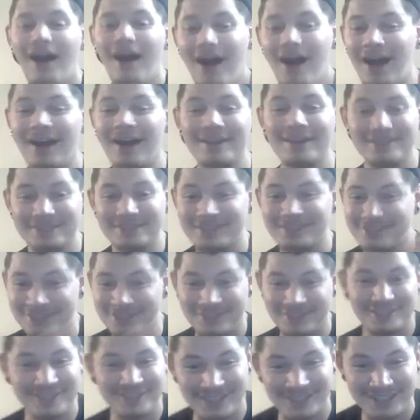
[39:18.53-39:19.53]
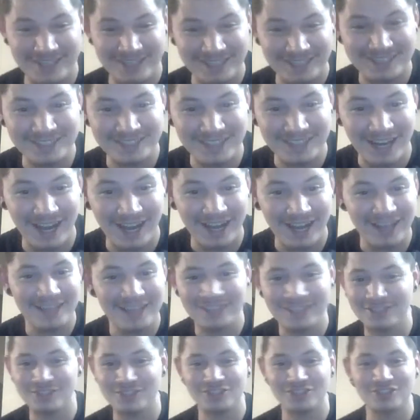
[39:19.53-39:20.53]
I just kid you not,
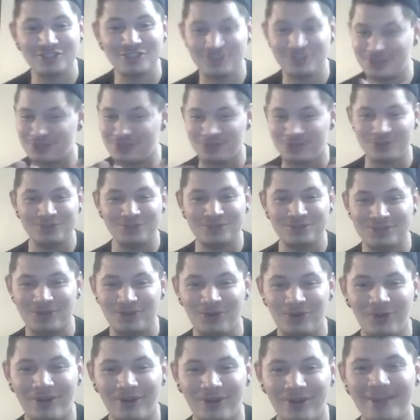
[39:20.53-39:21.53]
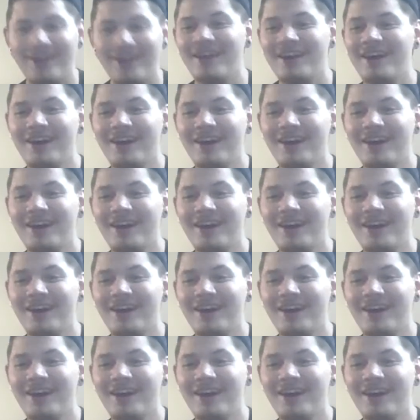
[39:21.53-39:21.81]
just true story.